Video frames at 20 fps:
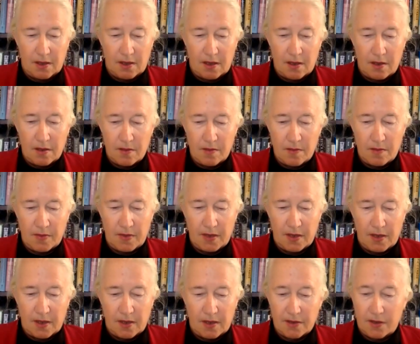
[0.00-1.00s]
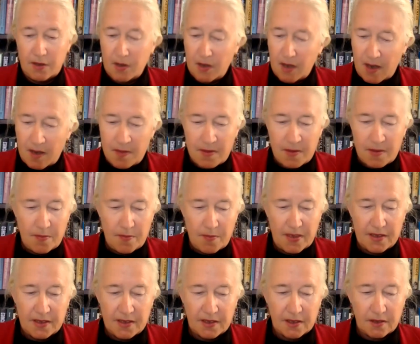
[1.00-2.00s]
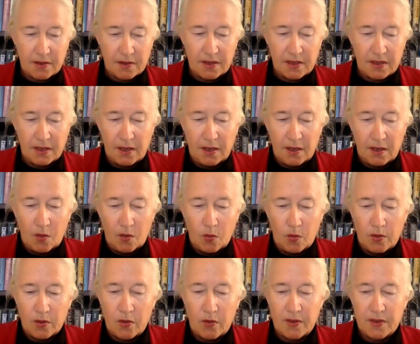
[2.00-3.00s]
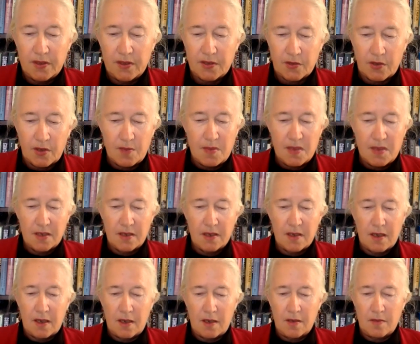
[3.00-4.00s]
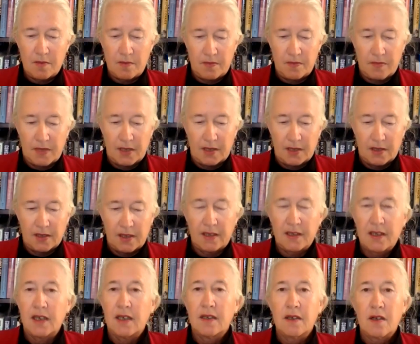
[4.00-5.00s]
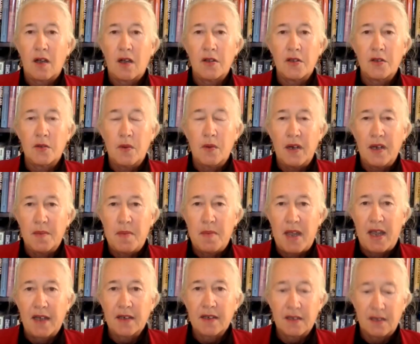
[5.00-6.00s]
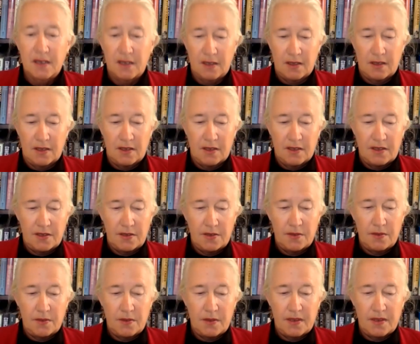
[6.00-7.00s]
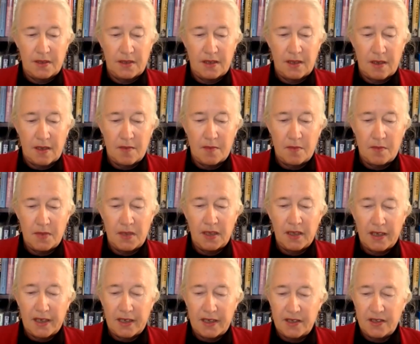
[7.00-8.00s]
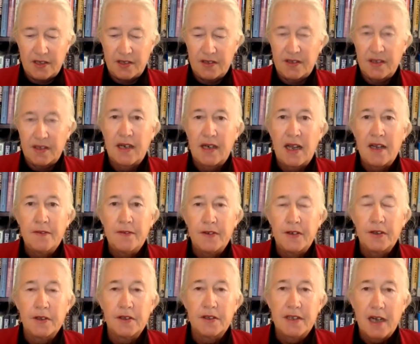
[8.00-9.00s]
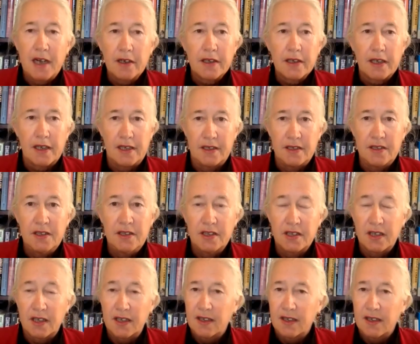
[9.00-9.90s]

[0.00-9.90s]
Um, so, I mean, basically, we're going screaming, um, kicking all the way back to the um, Middle Ages, and I fear a dark age.